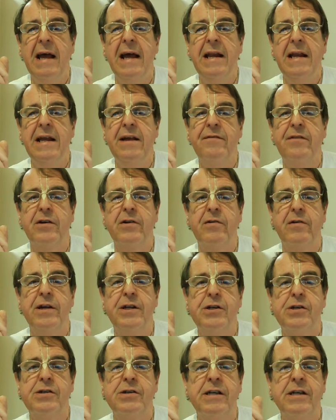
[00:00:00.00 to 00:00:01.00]
any of the
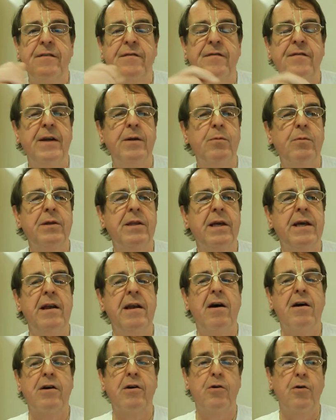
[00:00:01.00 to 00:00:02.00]
creatures that fit within
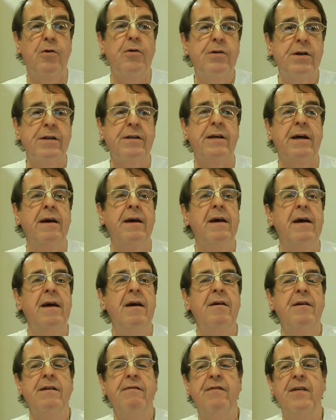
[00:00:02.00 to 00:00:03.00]
our chordata
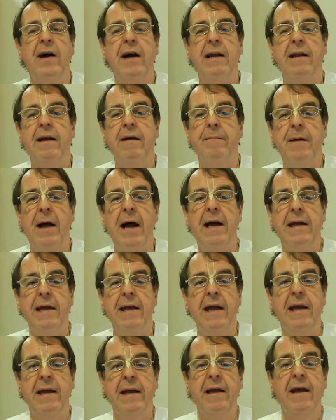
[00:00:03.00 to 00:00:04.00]
phyla,
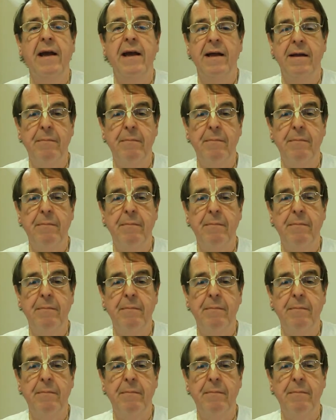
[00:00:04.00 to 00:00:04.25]
i.e.